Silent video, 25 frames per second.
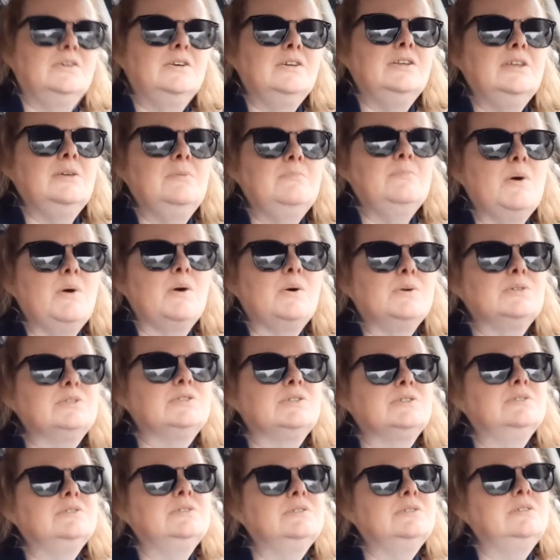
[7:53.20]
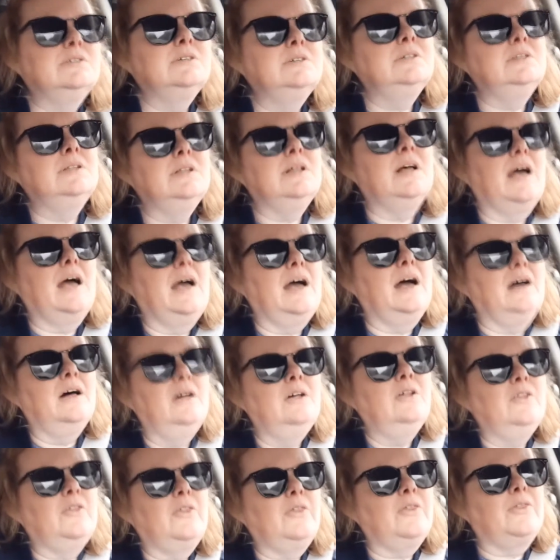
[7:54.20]
emotional
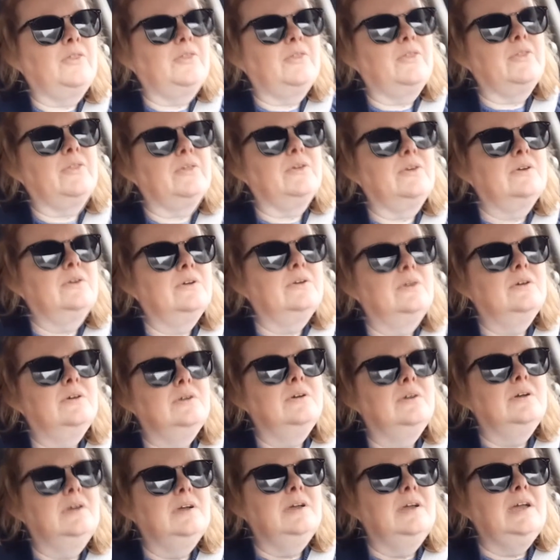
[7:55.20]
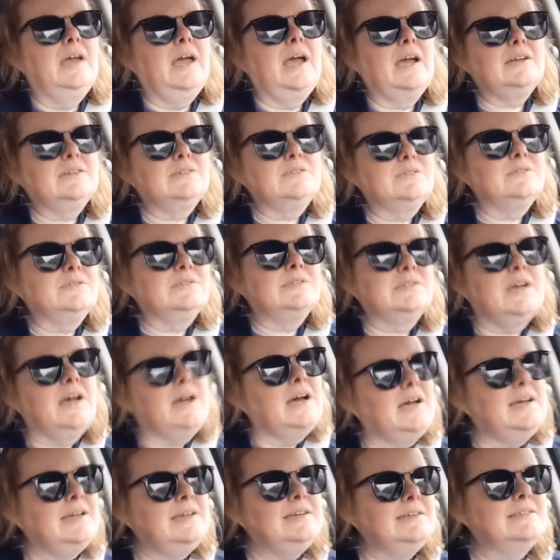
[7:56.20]
health
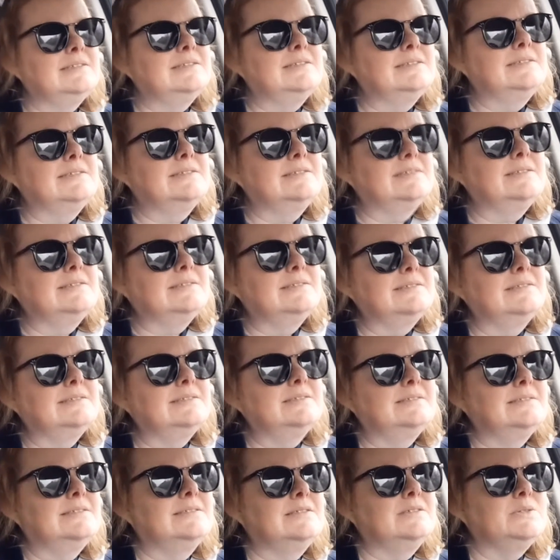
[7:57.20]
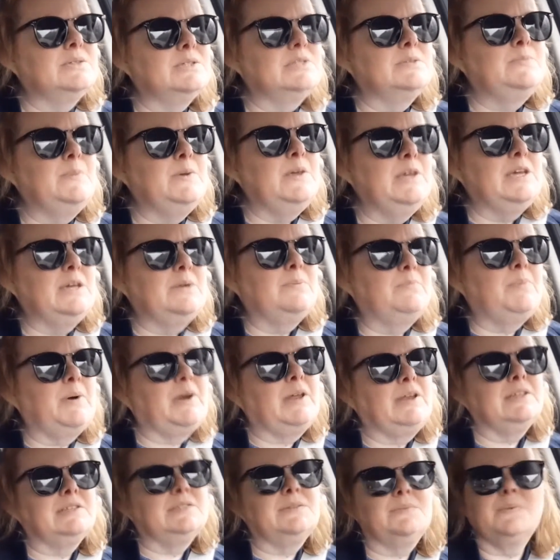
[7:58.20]
exercise, so to speak,
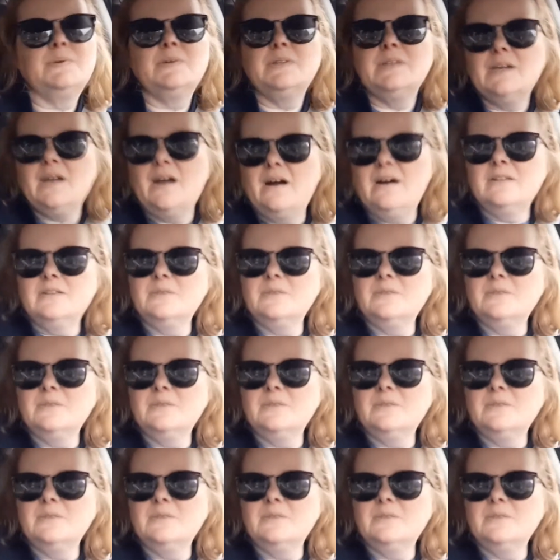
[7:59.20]
but it's really all